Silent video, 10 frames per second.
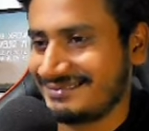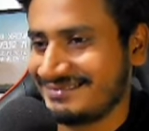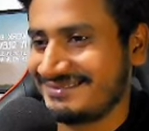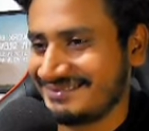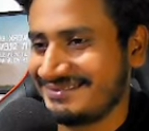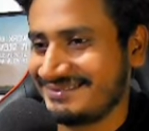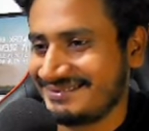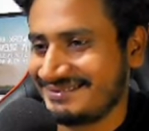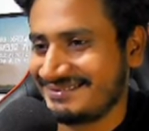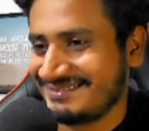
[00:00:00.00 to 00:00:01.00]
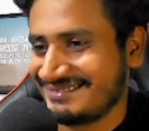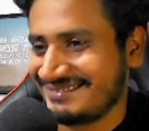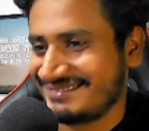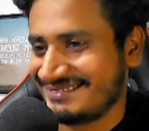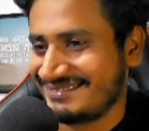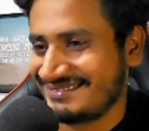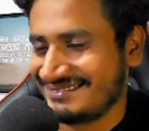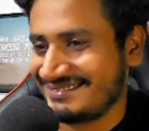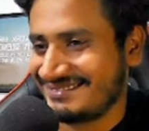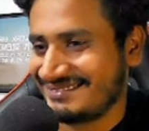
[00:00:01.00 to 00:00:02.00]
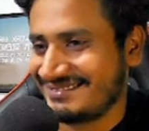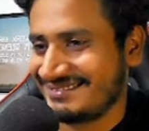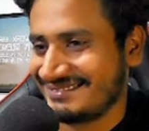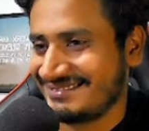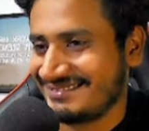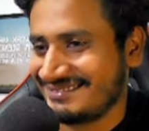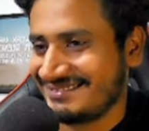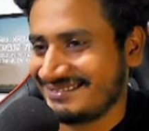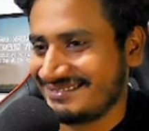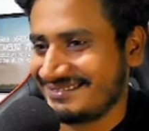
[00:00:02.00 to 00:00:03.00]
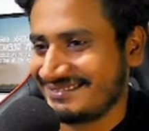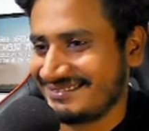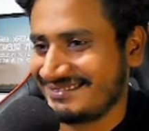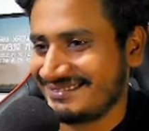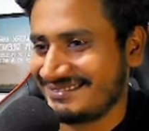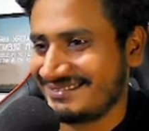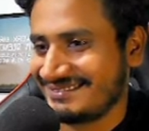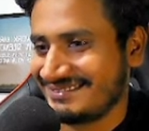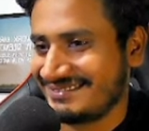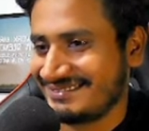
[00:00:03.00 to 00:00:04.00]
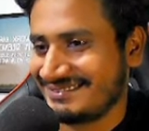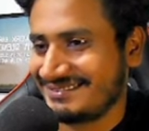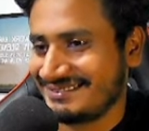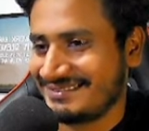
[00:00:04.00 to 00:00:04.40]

(not speaking)